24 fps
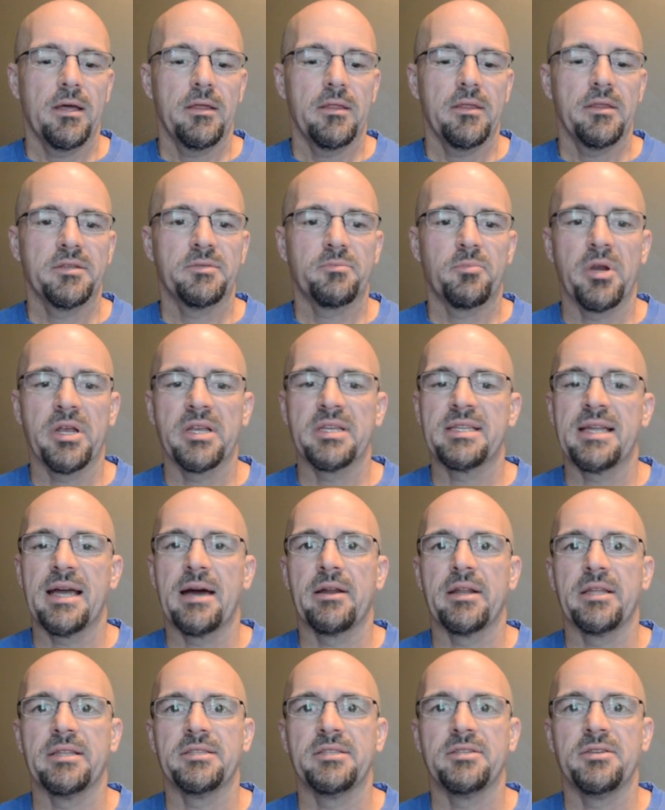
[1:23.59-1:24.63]
This breaks
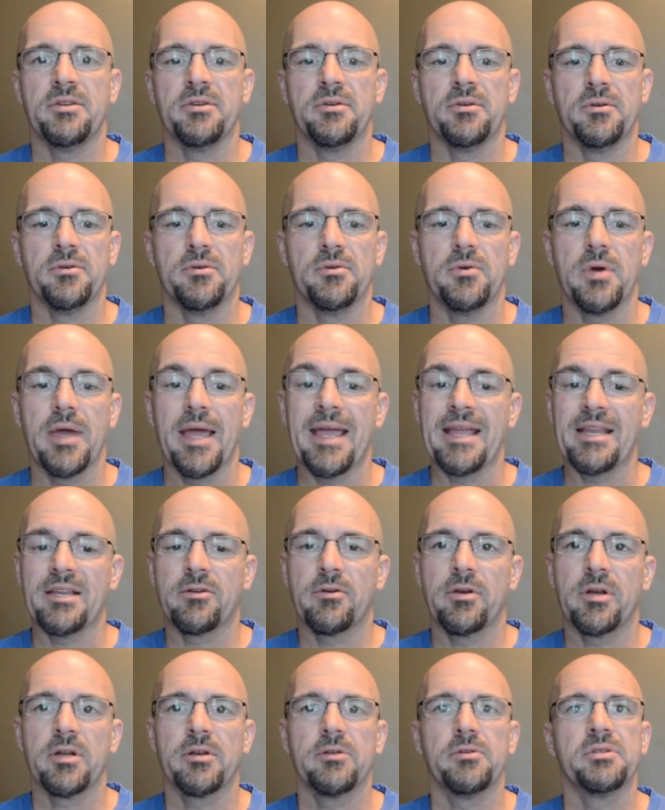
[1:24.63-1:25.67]
down into 8
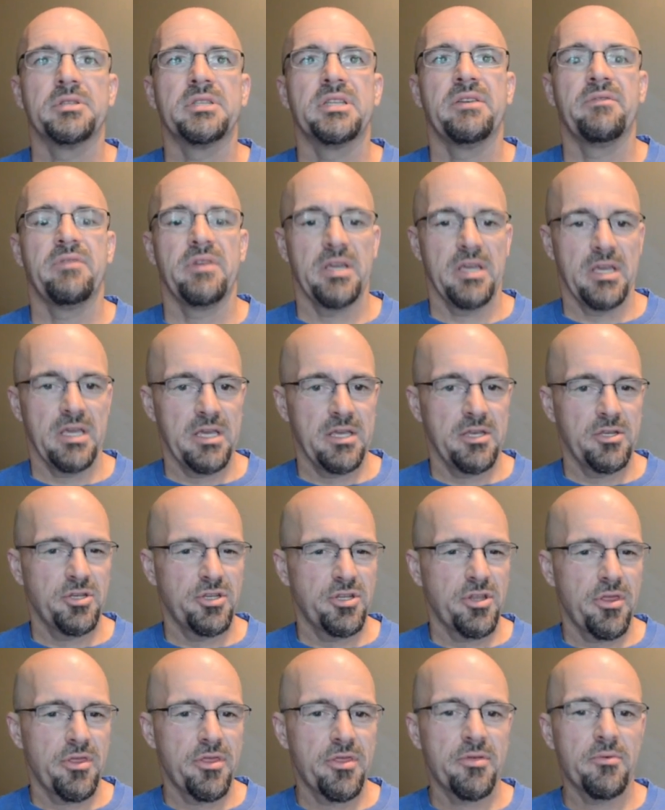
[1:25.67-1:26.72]
critical CVEs,
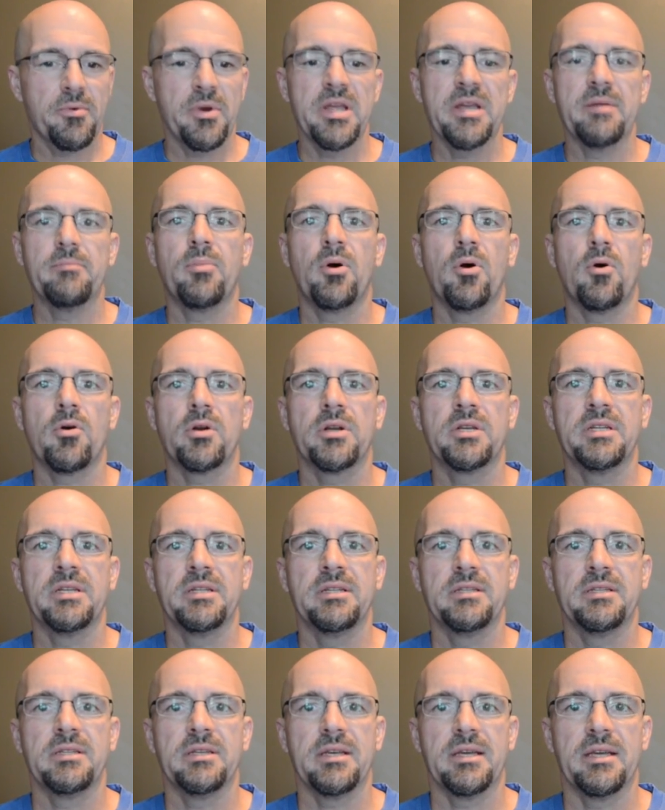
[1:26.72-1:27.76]
3
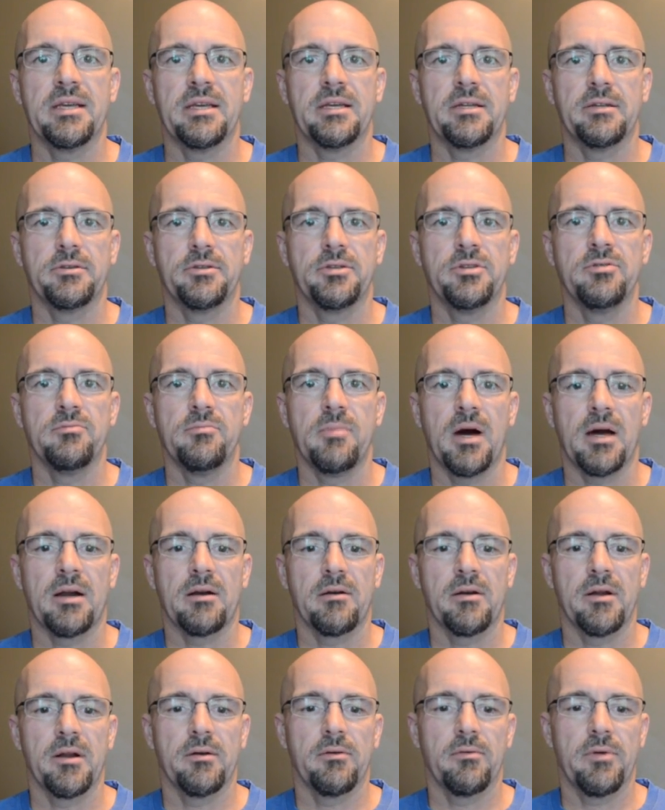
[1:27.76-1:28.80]
important, and 2
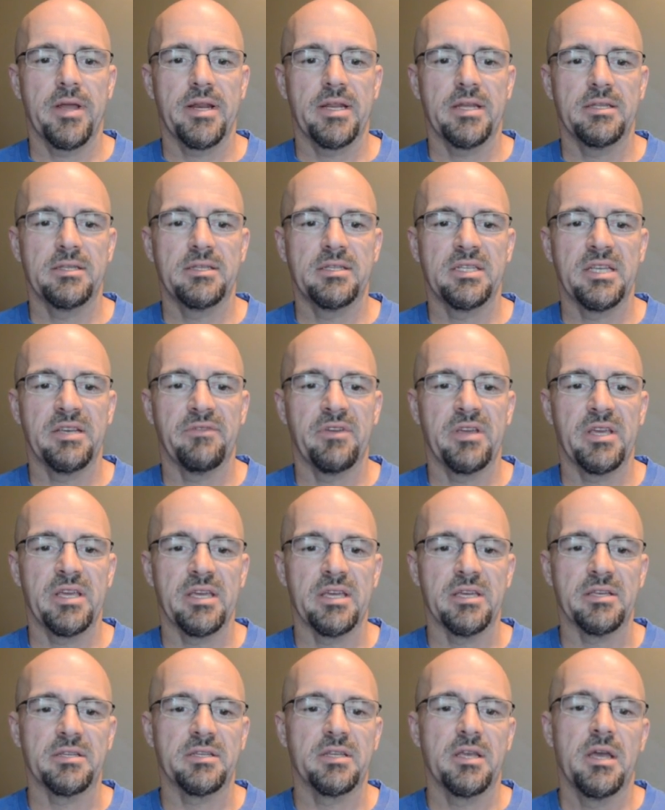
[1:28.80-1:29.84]
moderate rated
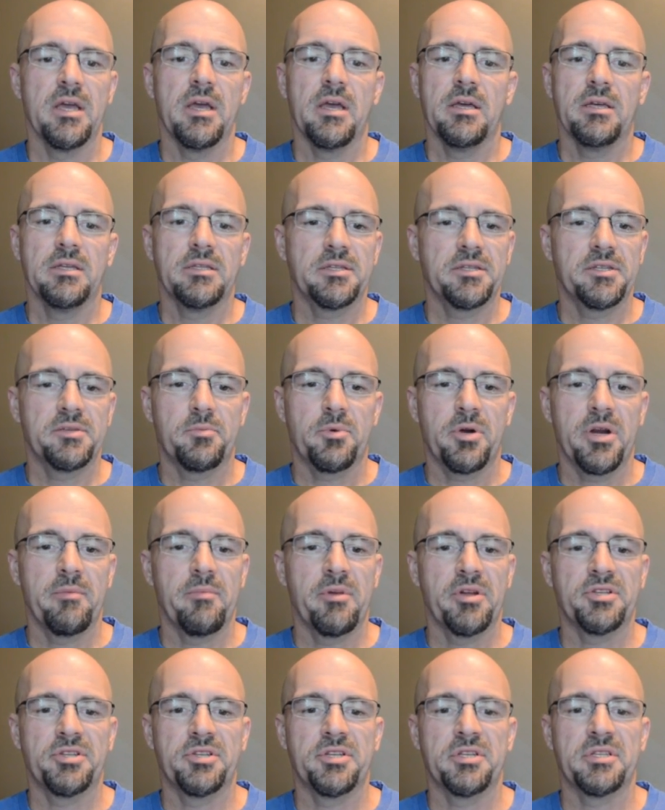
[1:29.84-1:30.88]
CVEs. This is pretty
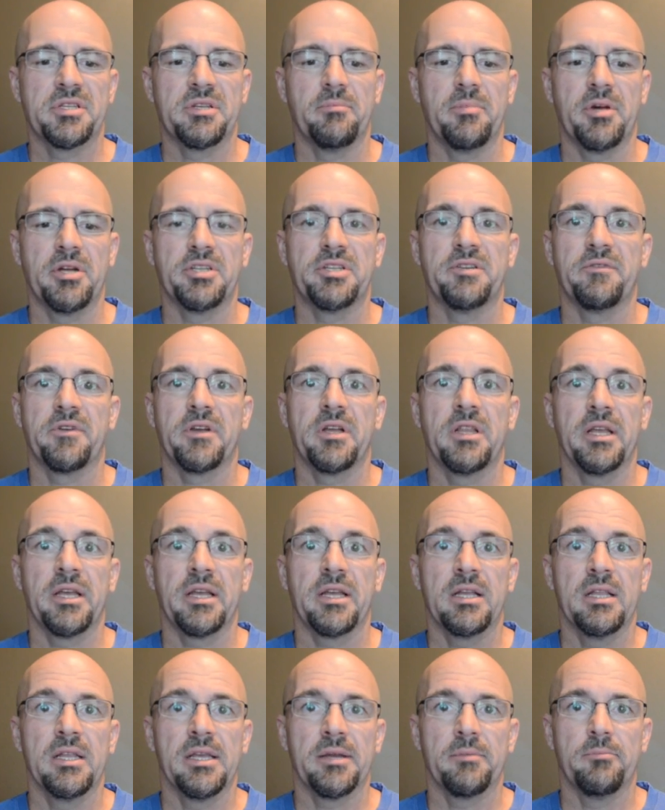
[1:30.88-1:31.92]
much just a bunch of click,
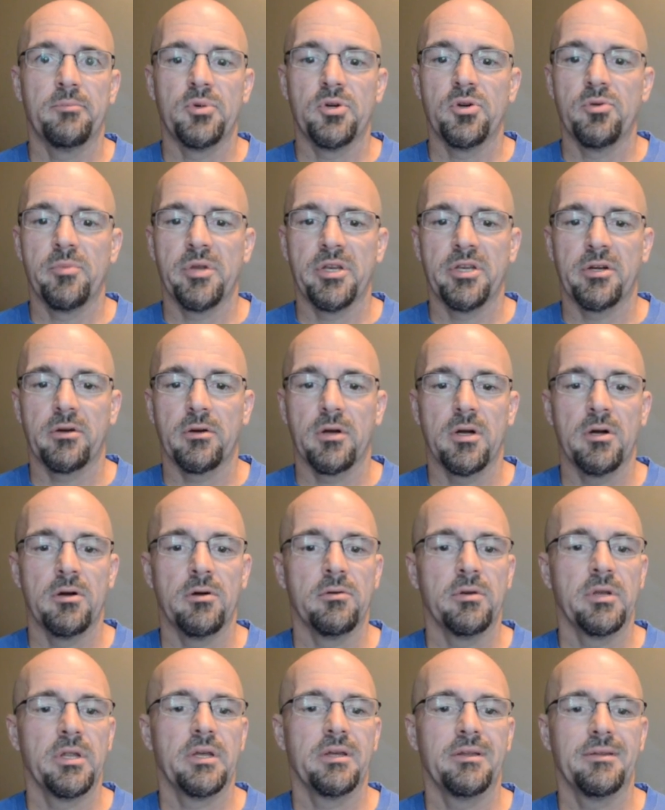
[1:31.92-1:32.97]
click, boom in your
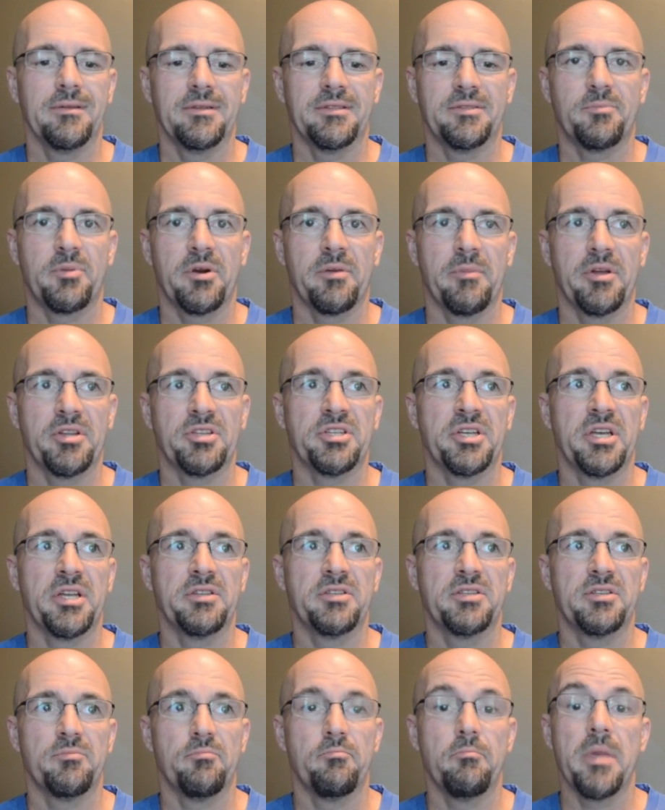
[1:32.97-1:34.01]
own. That's pretty much it,
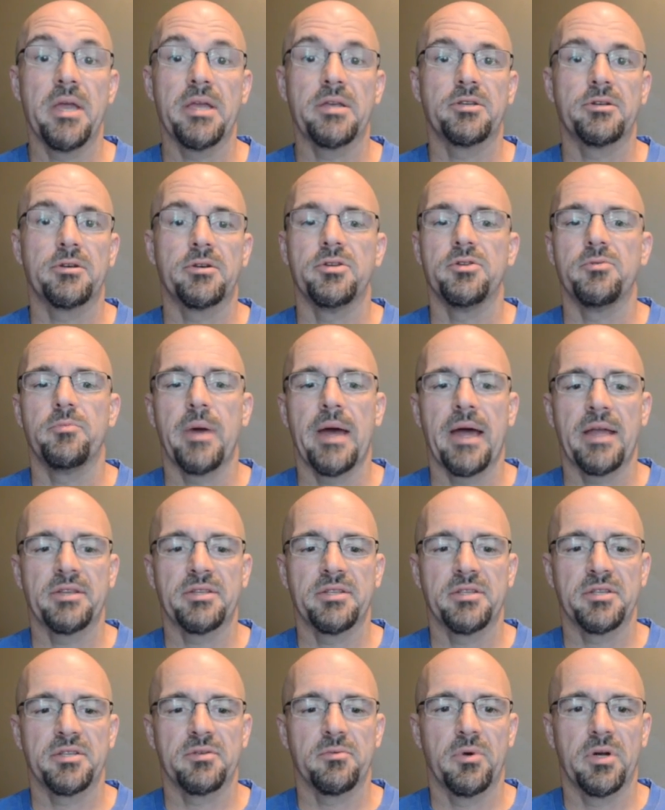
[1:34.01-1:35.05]
so make sure you patch
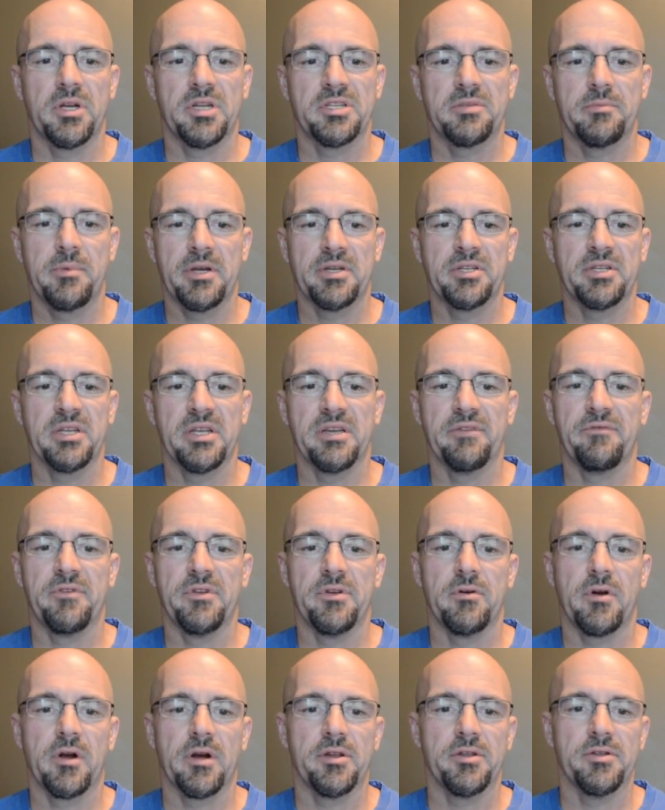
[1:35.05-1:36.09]
this one, especially if
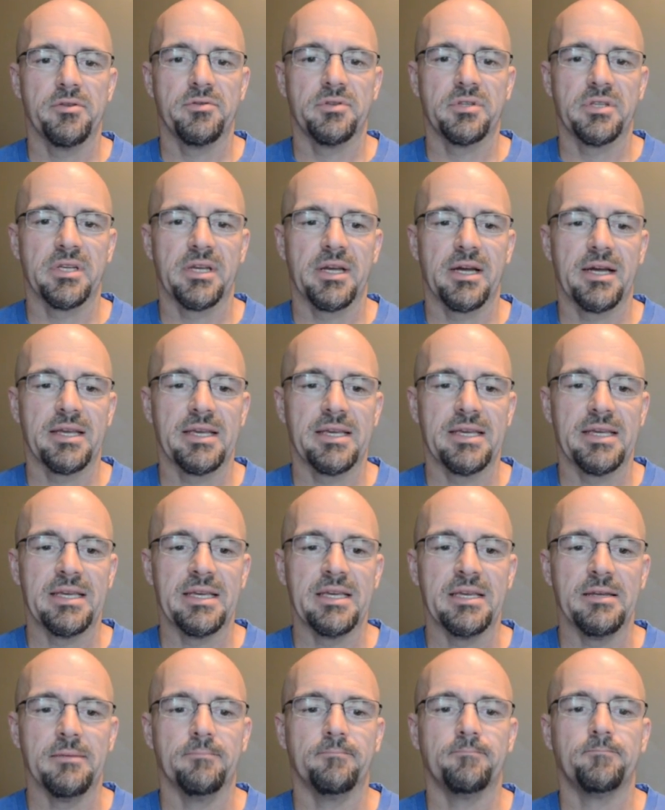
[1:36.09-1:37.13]
you are using
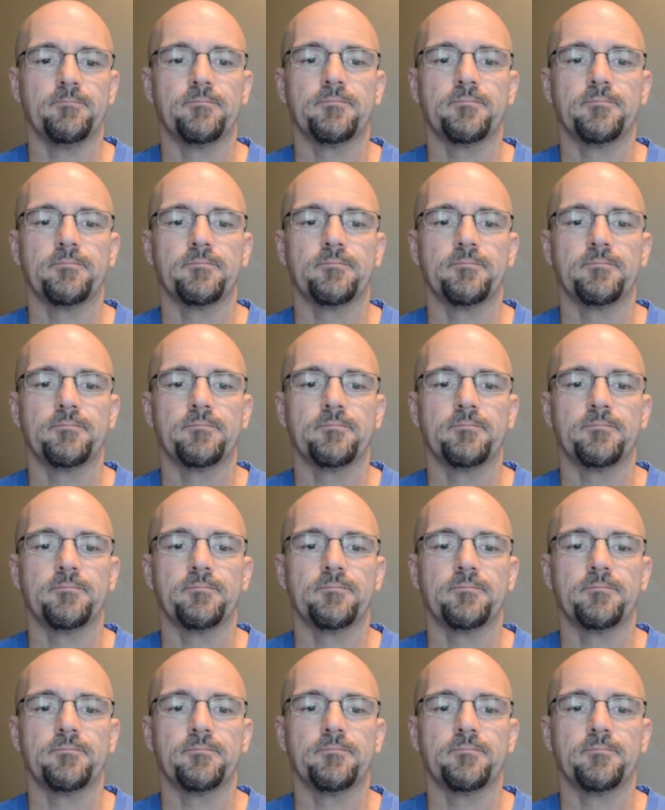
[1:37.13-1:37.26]
IE.